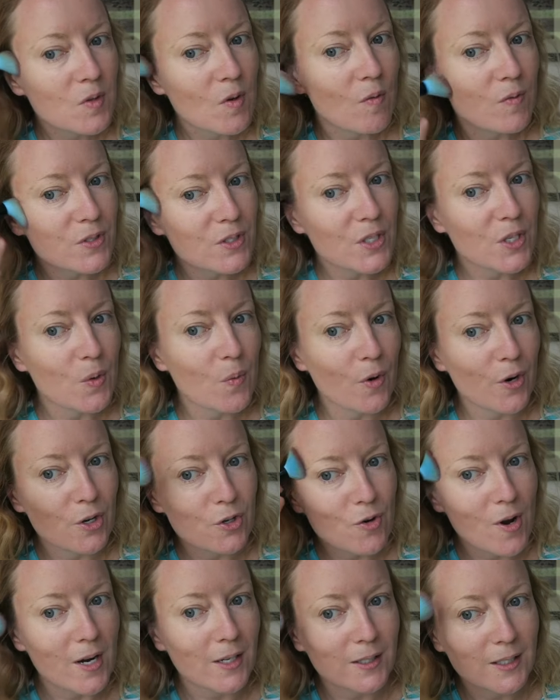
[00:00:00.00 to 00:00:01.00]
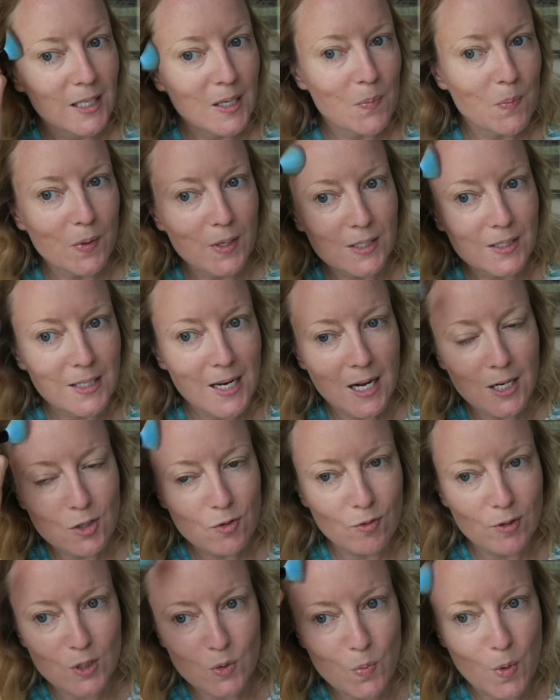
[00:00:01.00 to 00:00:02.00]
So obviously you want to try and keep it as
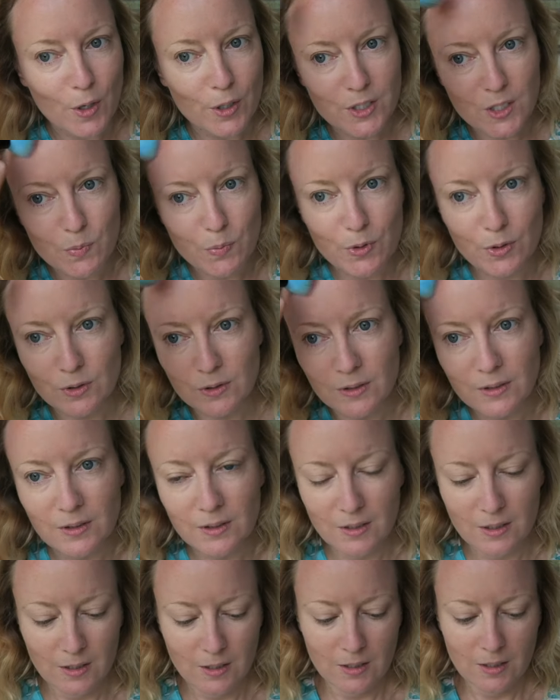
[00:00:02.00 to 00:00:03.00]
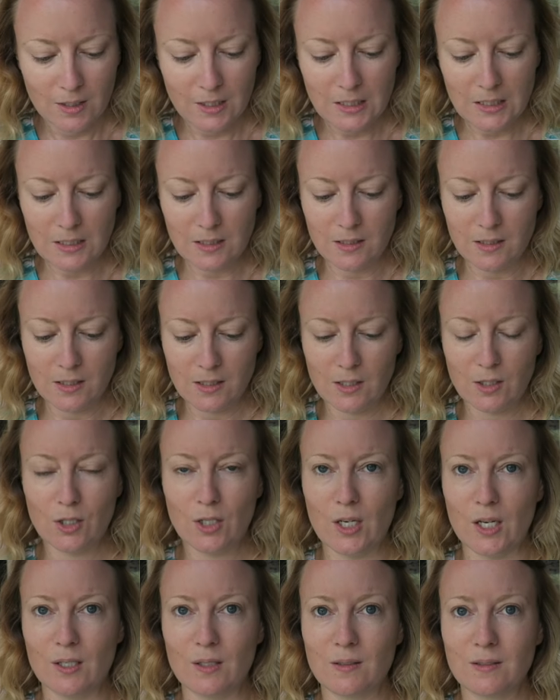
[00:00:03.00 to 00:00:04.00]
natural as possible because,
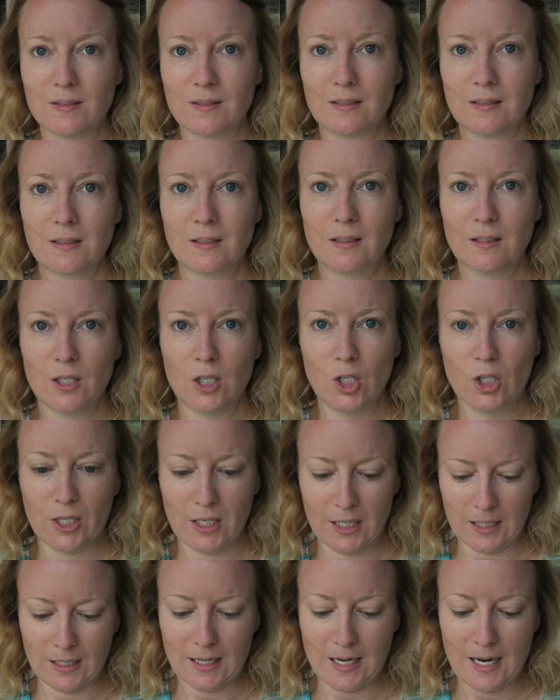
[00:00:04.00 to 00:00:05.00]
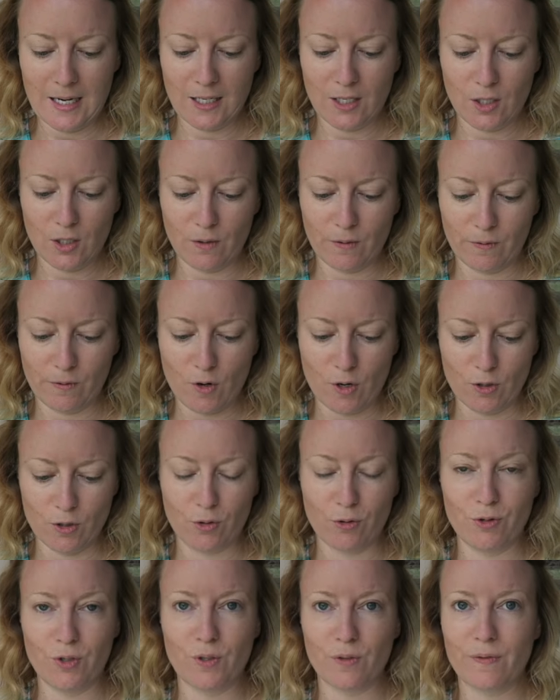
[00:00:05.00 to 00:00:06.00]
you know, looking like you've
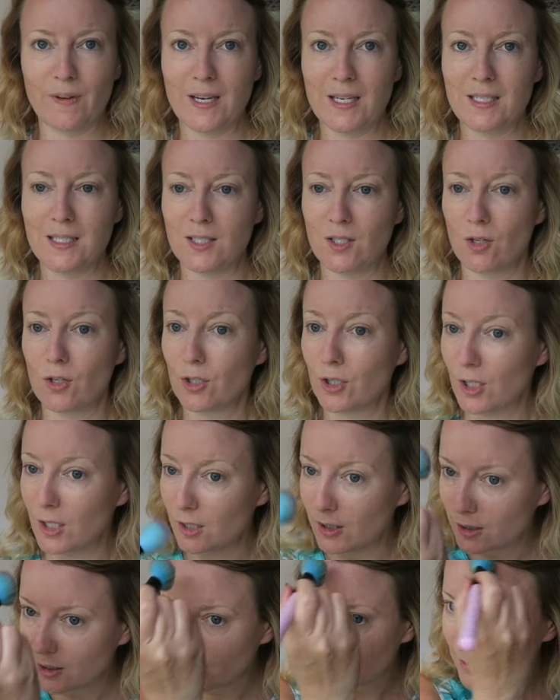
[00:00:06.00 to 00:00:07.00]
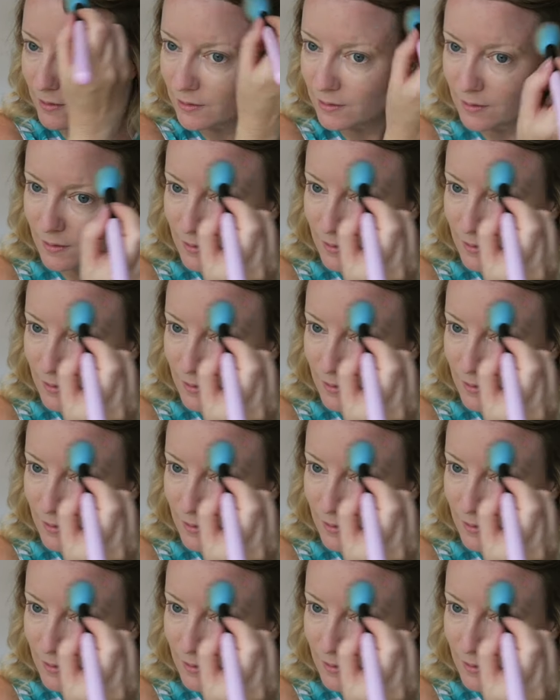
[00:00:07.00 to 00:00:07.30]
contoured your face is not a good look